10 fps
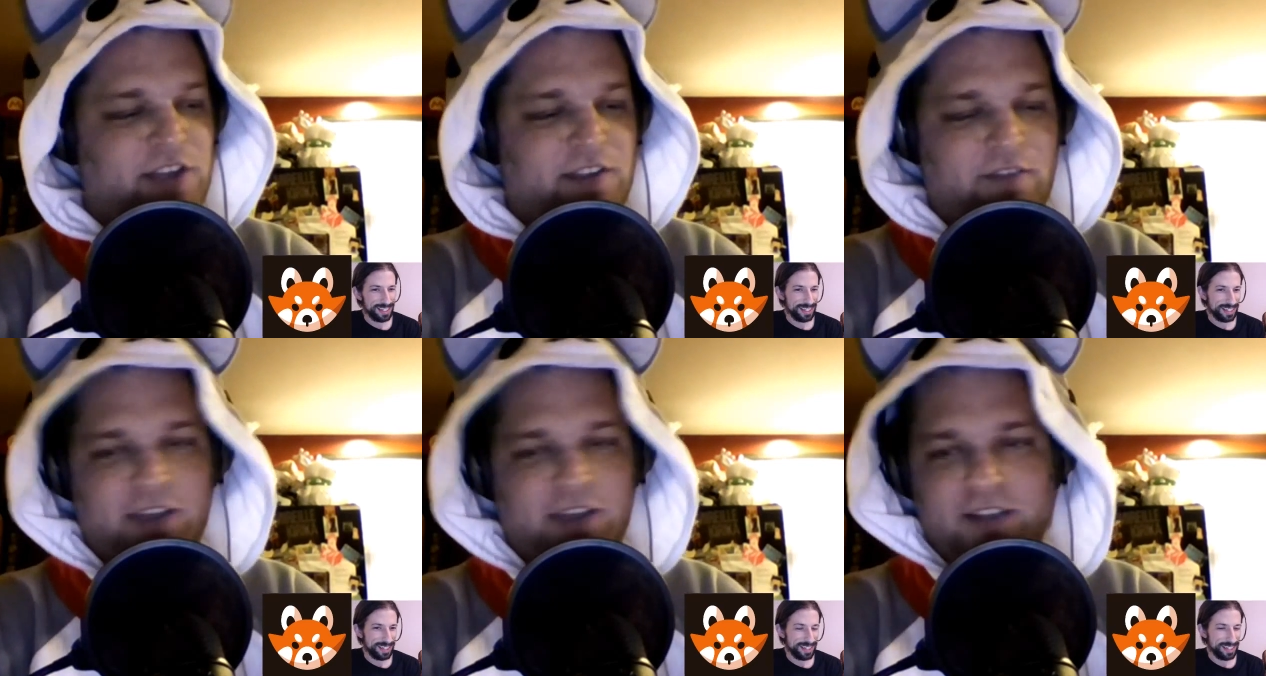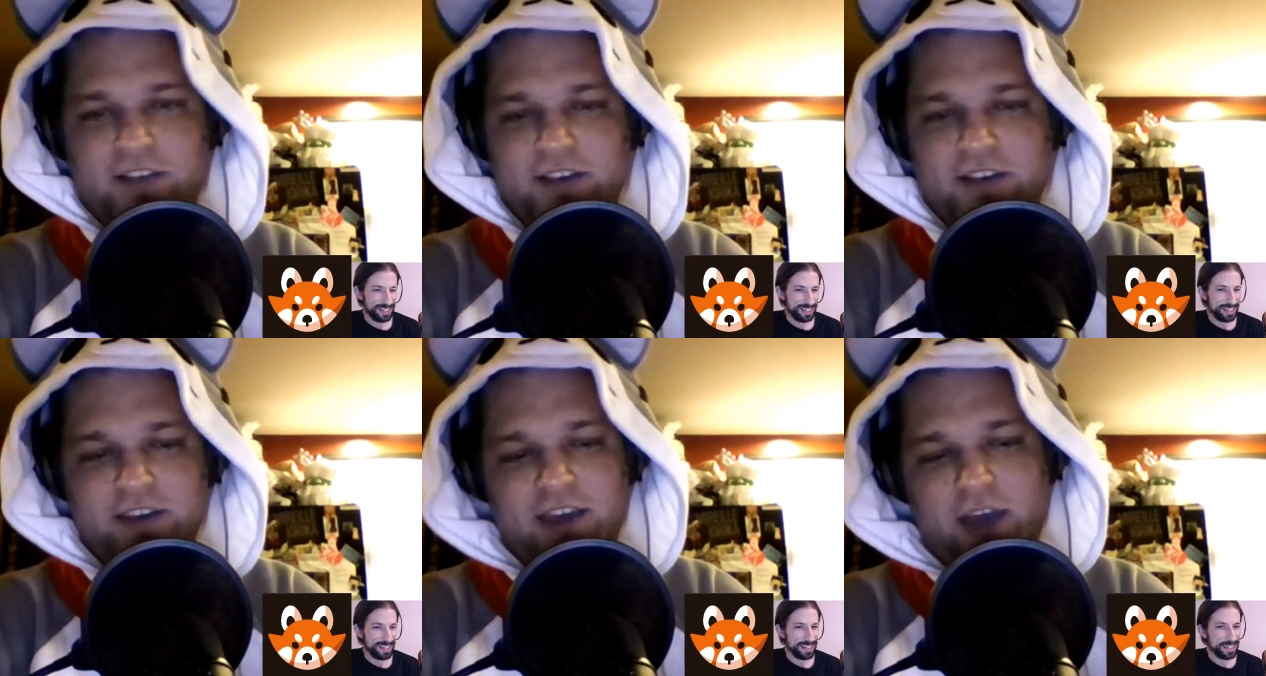Speaker 1: in advance.
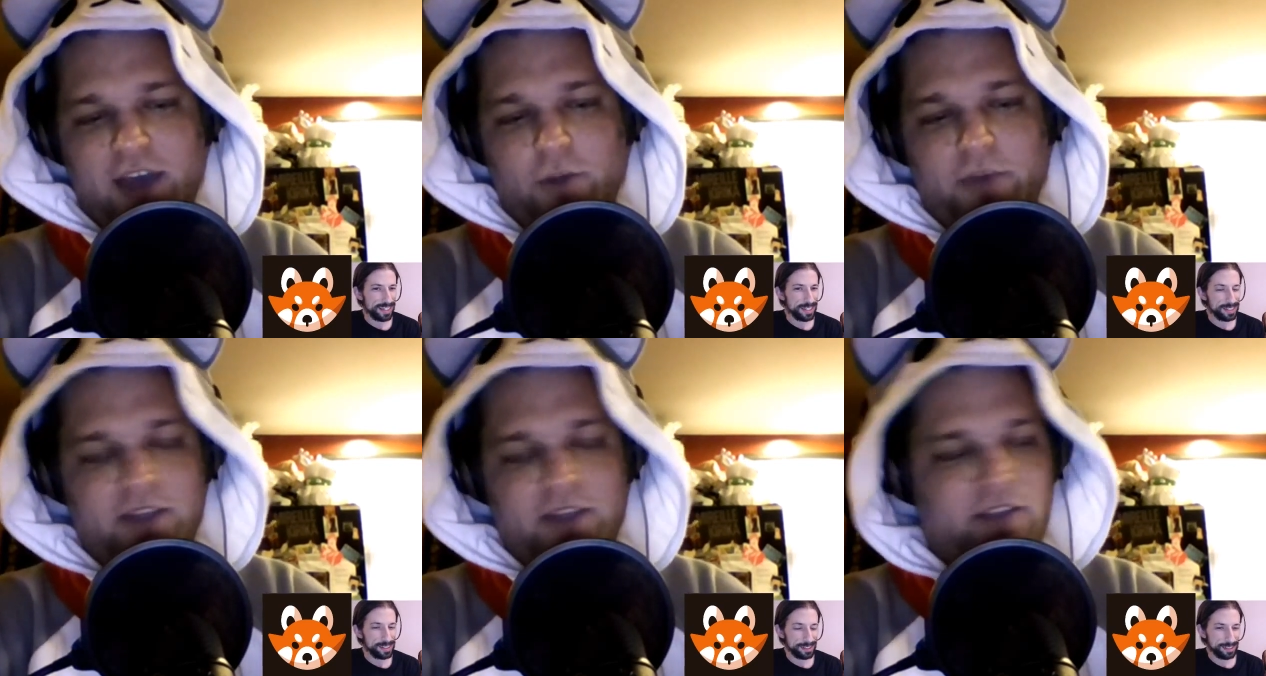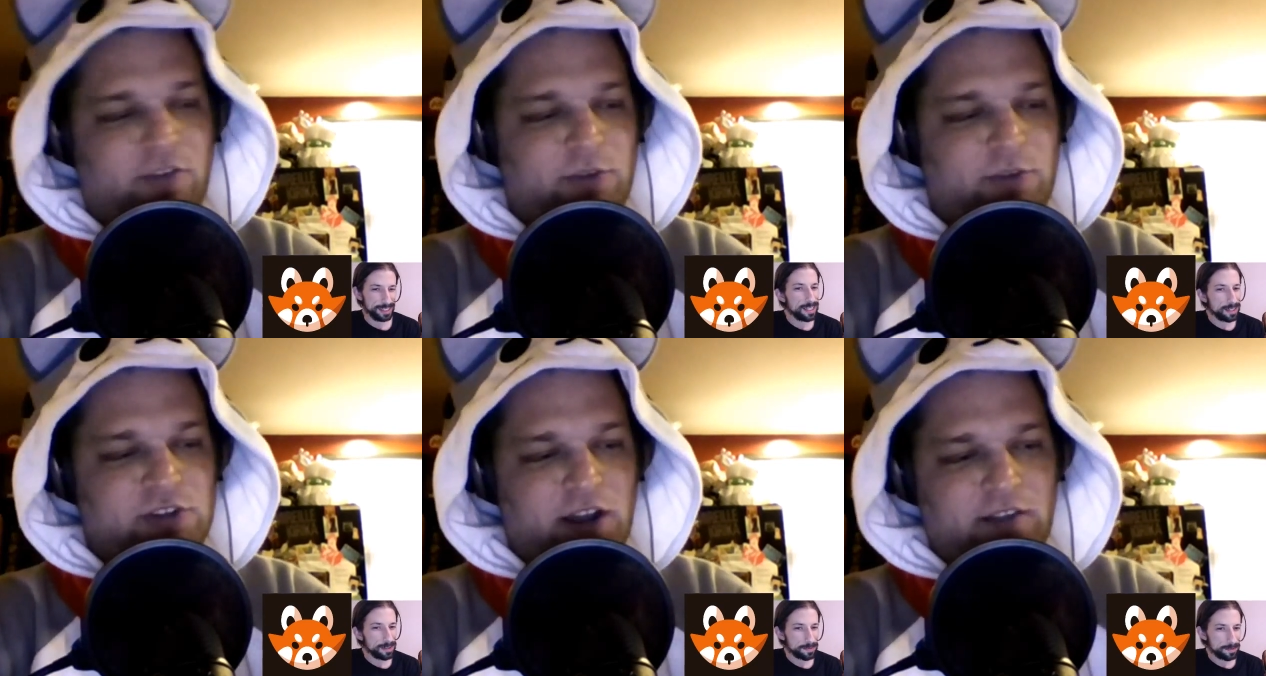I hope that this Twitch
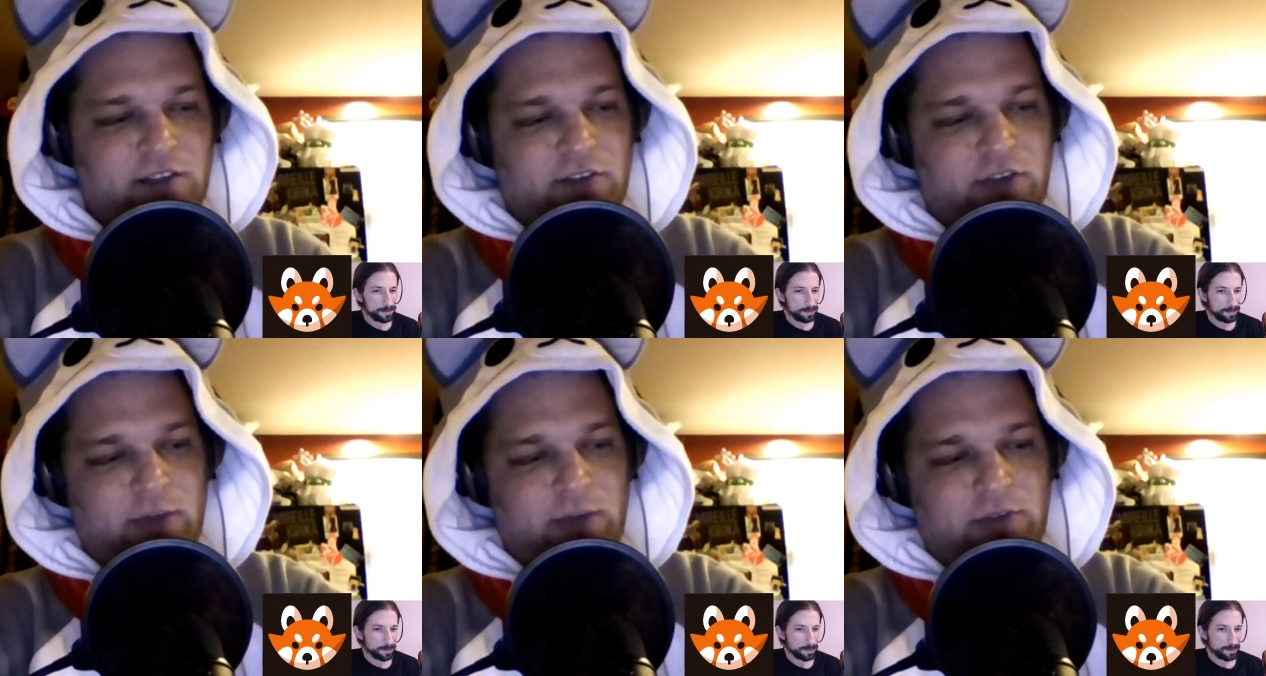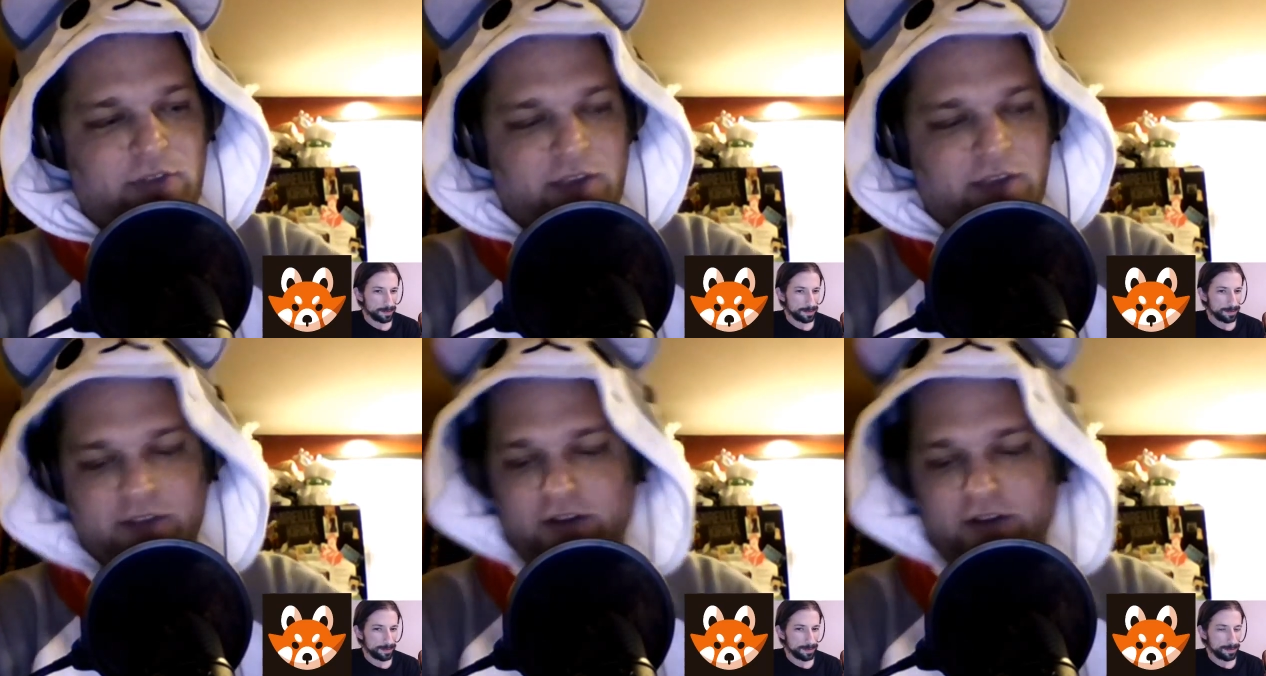audience is okay with things
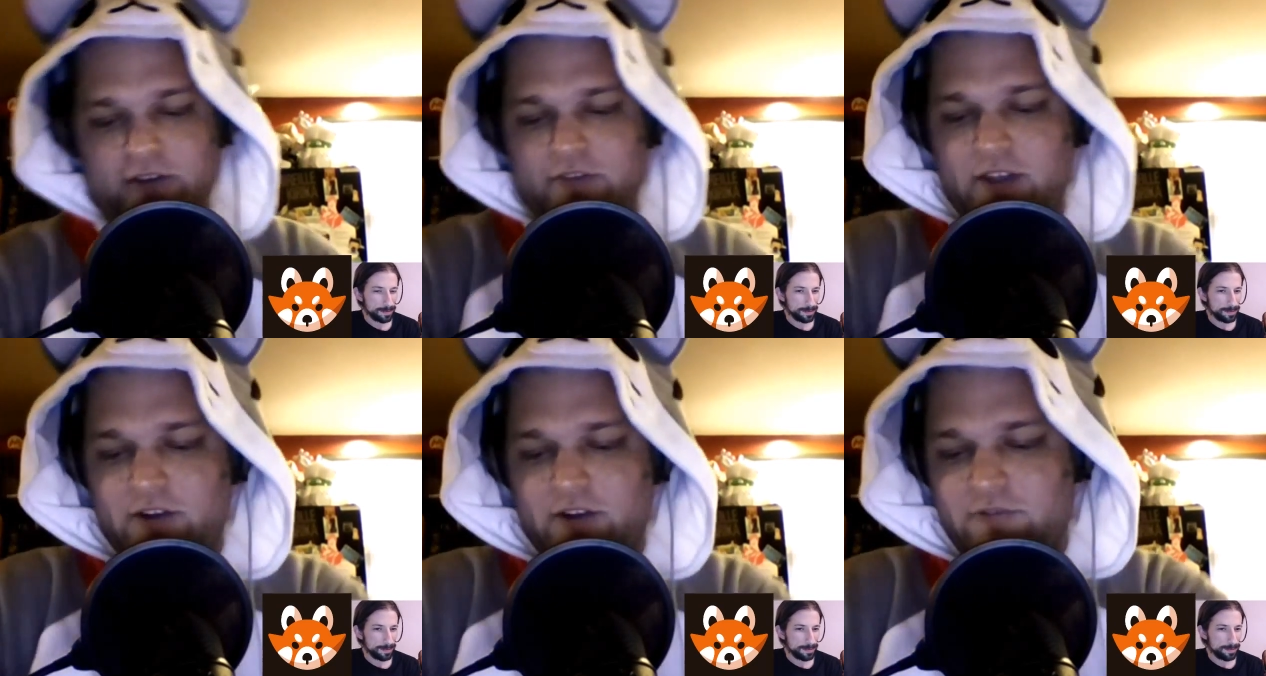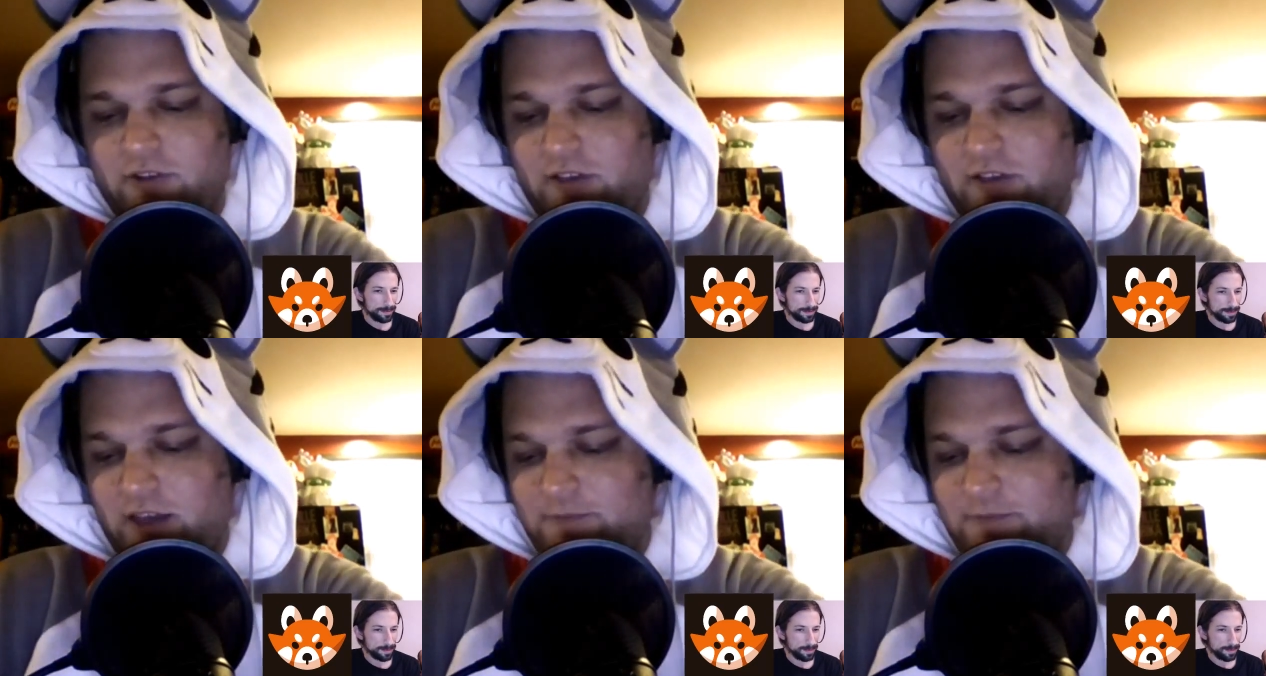that are that are risque.